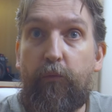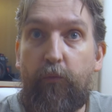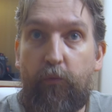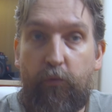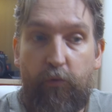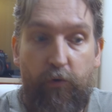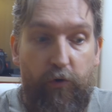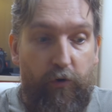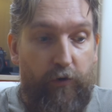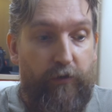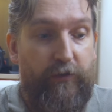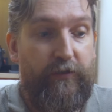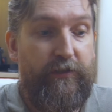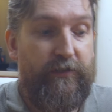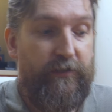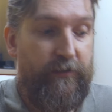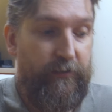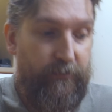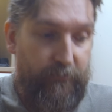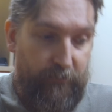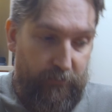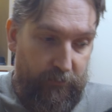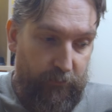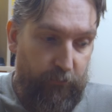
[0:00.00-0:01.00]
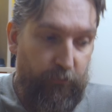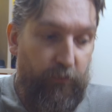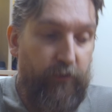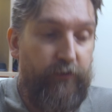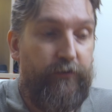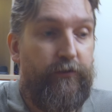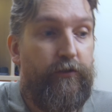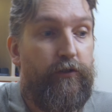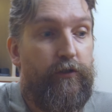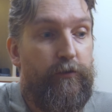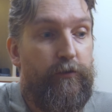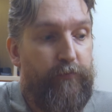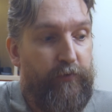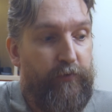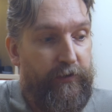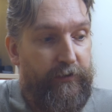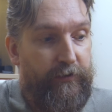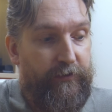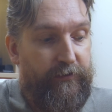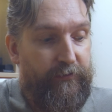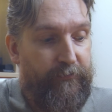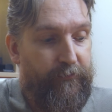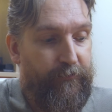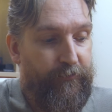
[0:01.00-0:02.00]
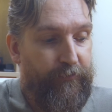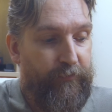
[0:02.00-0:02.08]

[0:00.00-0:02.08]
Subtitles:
works. One culprit.